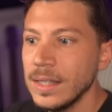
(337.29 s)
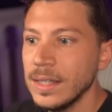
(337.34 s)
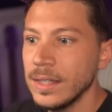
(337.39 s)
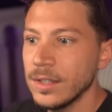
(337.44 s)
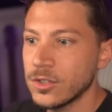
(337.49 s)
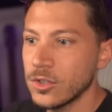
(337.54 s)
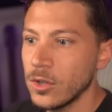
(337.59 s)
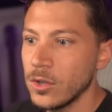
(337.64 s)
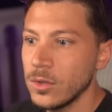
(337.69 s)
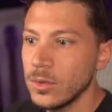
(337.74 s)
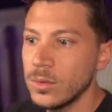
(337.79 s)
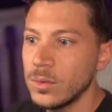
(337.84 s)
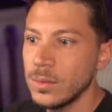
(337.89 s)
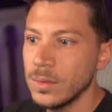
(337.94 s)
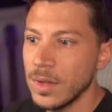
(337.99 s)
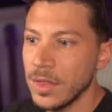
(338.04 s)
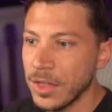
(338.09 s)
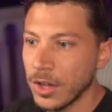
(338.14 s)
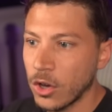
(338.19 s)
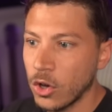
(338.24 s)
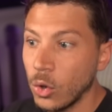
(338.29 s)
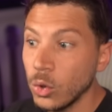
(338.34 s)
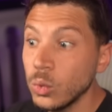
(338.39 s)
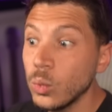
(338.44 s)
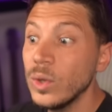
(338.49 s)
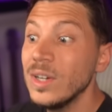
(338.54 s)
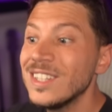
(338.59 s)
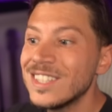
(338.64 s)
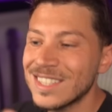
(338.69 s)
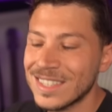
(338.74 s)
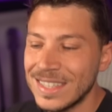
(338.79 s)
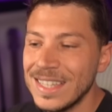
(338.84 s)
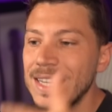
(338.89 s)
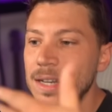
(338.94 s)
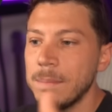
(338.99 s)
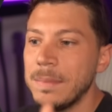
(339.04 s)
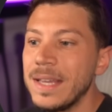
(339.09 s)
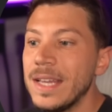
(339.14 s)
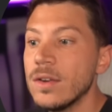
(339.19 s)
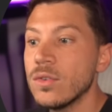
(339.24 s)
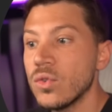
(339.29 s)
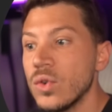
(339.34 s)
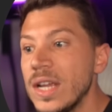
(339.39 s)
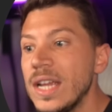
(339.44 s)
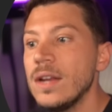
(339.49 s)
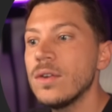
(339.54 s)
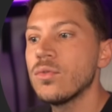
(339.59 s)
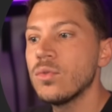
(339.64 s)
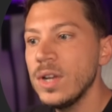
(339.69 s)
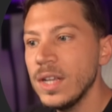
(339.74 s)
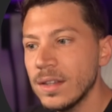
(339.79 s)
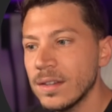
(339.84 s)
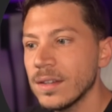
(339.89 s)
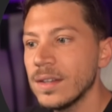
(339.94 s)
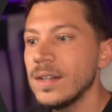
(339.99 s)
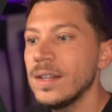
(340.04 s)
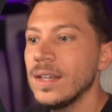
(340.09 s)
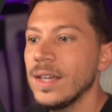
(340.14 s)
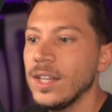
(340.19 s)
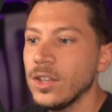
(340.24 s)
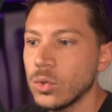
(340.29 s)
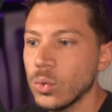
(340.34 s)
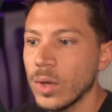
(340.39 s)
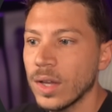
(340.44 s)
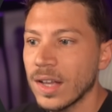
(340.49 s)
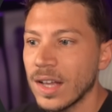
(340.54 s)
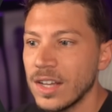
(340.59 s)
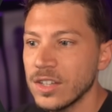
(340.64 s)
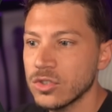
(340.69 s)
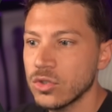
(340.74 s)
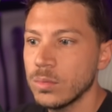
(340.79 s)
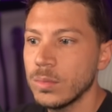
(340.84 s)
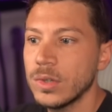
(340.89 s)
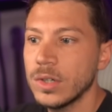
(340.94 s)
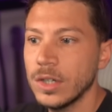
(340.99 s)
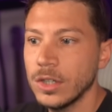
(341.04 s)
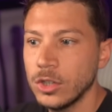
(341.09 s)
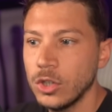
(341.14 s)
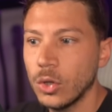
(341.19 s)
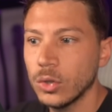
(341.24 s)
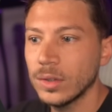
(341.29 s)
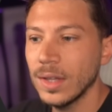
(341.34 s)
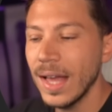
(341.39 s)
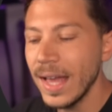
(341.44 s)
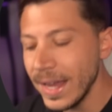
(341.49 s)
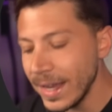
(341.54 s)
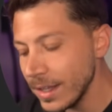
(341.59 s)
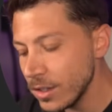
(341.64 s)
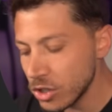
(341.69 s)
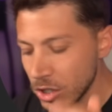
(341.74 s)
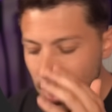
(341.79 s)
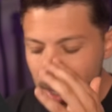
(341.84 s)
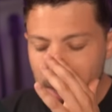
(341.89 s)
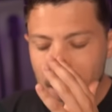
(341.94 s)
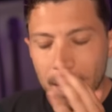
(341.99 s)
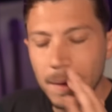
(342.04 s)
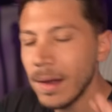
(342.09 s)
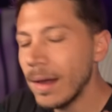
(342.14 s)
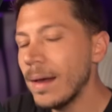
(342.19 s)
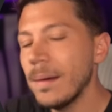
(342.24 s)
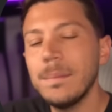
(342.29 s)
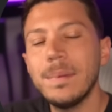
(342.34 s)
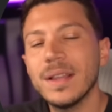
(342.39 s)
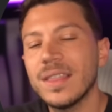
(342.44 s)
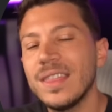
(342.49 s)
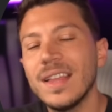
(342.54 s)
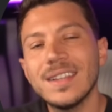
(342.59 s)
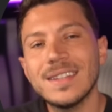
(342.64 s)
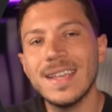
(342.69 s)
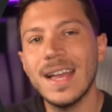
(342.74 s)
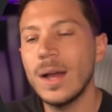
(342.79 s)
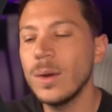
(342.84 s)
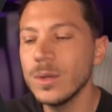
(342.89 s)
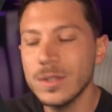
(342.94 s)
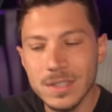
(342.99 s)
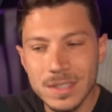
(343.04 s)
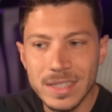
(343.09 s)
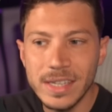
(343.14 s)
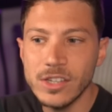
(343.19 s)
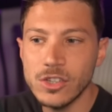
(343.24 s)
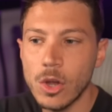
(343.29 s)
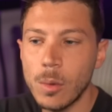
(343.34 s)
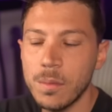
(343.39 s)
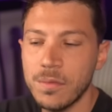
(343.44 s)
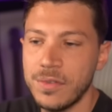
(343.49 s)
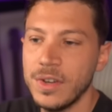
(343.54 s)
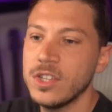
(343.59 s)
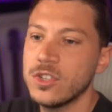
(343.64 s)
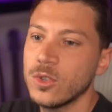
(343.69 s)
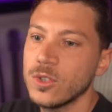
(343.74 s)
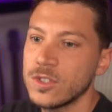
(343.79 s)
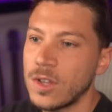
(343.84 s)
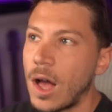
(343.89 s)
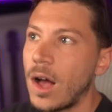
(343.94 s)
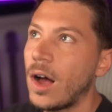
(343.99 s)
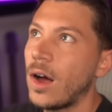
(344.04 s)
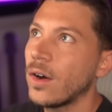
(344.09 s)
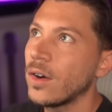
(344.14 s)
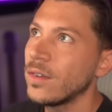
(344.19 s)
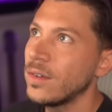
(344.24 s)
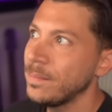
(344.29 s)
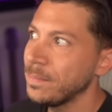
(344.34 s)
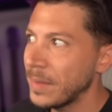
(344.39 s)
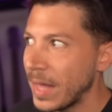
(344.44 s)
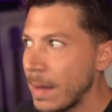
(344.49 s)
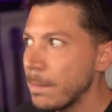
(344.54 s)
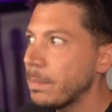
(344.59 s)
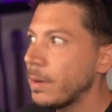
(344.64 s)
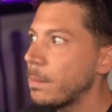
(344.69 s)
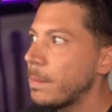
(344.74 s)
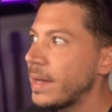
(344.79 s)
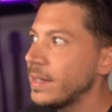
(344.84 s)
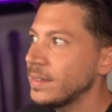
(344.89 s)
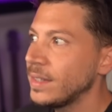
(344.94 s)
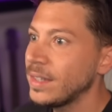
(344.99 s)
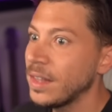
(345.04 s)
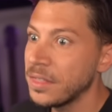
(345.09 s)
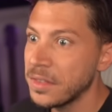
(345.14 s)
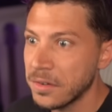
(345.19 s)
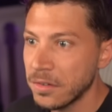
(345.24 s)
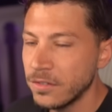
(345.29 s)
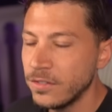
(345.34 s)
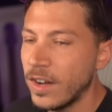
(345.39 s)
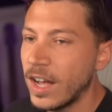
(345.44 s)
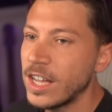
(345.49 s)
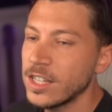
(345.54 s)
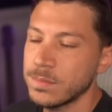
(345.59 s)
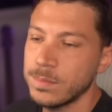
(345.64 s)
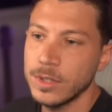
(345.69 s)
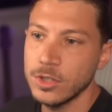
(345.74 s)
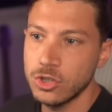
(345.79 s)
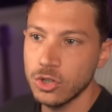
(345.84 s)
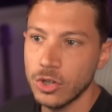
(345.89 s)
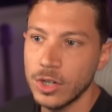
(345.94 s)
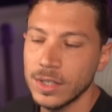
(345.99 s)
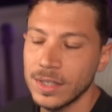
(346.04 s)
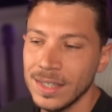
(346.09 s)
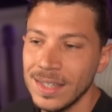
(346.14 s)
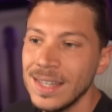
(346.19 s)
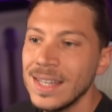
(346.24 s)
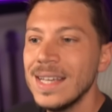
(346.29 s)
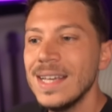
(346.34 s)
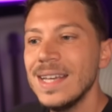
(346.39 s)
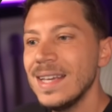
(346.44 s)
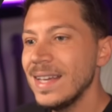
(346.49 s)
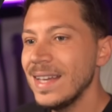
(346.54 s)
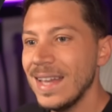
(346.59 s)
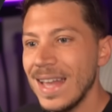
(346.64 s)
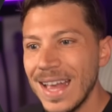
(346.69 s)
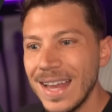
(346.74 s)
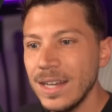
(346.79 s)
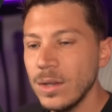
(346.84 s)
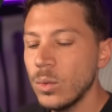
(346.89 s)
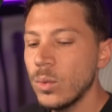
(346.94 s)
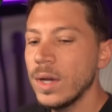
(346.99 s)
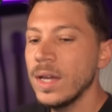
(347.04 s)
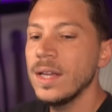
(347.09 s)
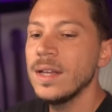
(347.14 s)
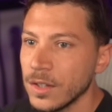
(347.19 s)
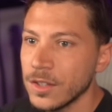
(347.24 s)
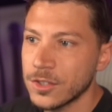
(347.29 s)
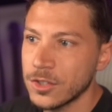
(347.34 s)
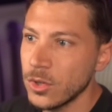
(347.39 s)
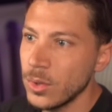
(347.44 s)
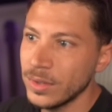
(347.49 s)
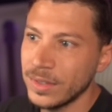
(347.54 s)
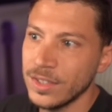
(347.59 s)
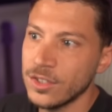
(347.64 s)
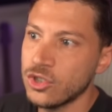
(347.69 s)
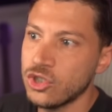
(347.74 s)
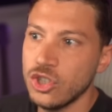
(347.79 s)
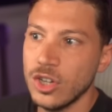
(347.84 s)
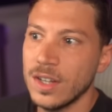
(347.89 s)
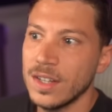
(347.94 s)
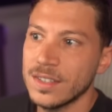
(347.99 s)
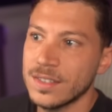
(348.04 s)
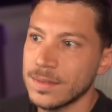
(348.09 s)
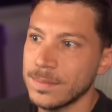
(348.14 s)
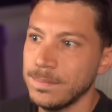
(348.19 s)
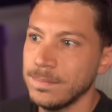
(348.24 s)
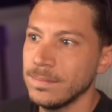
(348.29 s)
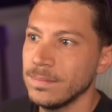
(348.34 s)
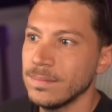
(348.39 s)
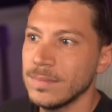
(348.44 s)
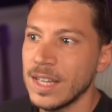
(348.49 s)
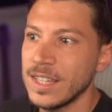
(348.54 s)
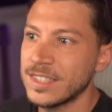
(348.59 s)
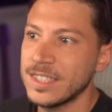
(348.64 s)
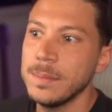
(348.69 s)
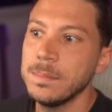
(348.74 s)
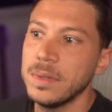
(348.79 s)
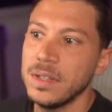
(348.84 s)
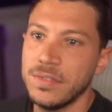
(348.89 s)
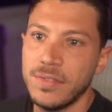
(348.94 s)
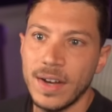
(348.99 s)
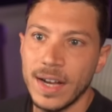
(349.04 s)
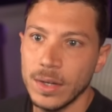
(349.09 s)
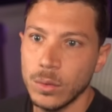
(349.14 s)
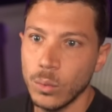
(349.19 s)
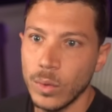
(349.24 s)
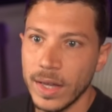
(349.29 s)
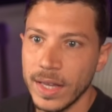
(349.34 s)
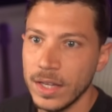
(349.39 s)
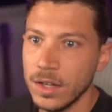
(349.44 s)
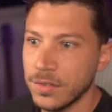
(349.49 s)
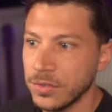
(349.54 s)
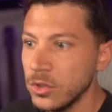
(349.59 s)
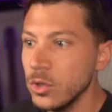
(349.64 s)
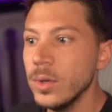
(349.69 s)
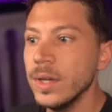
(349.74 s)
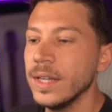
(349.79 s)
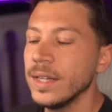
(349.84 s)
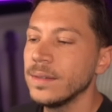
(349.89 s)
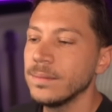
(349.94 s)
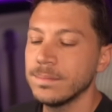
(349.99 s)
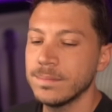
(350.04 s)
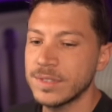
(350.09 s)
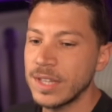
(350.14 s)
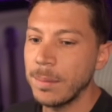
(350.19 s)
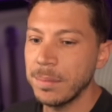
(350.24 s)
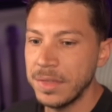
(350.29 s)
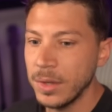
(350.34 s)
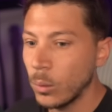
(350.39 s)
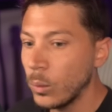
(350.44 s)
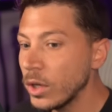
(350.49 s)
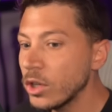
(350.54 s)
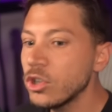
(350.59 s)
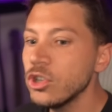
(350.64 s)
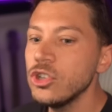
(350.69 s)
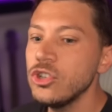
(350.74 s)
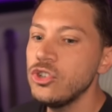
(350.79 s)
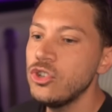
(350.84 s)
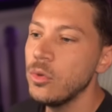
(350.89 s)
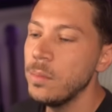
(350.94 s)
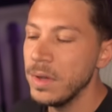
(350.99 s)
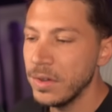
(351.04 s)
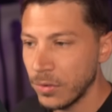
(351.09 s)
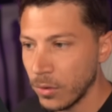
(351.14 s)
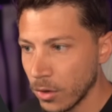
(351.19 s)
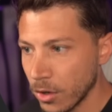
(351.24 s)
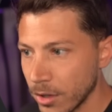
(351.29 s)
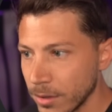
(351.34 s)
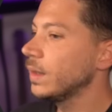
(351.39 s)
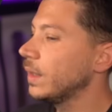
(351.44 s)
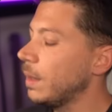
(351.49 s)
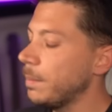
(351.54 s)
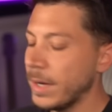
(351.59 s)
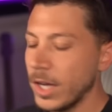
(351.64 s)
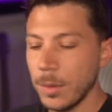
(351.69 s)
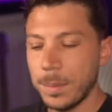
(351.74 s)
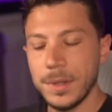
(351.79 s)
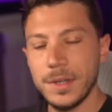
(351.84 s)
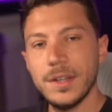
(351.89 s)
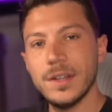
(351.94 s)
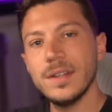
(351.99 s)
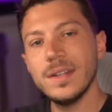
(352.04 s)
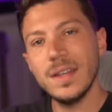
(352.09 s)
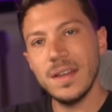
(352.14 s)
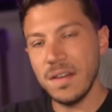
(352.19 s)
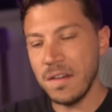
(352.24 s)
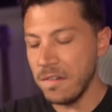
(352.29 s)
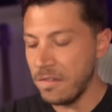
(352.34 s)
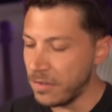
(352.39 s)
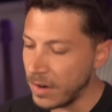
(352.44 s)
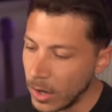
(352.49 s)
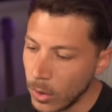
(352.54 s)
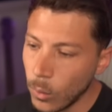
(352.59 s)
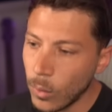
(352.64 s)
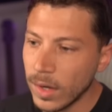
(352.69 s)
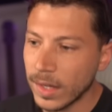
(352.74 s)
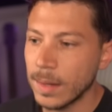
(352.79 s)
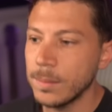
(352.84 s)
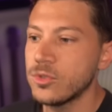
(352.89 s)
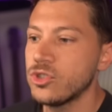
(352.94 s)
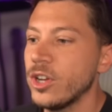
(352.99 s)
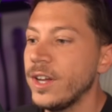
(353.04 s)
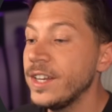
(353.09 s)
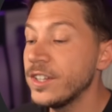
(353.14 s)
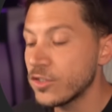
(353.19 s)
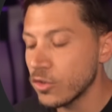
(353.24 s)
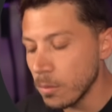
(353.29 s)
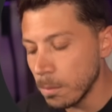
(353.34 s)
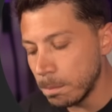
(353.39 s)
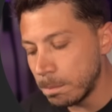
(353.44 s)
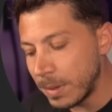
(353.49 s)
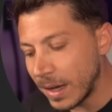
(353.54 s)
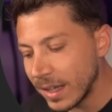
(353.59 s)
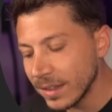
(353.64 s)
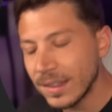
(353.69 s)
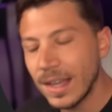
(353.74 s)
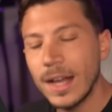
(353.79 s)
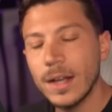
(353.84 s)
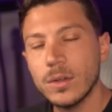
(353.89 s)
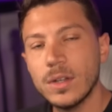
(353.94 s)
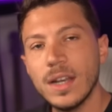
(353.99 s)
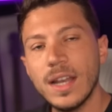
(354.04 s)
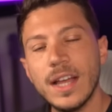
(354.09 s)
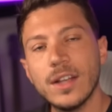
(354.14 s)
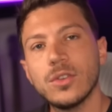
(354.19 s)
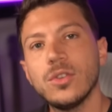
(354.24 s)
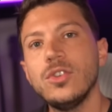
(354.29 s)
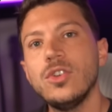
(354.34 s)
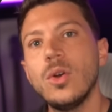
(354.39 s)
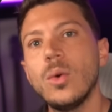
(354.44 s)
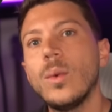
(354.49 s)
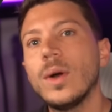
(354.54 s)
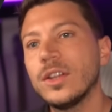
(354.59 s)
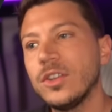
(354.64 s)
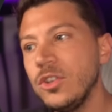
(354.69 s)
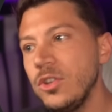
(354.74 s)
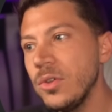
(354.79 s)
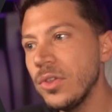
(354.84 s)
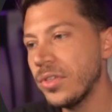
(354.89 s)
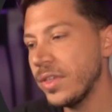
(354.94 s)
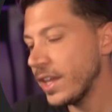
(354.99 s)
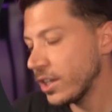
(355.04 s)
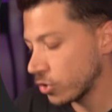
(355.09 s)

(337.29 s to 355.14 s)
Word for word: So the code will still be rewritten into a customer.age, but that's how C# features are implemented in their vast majority anyway. So it is just a simplified way of doing something we could do before. In my opinion, very welcome change, but I'd like to know what you think.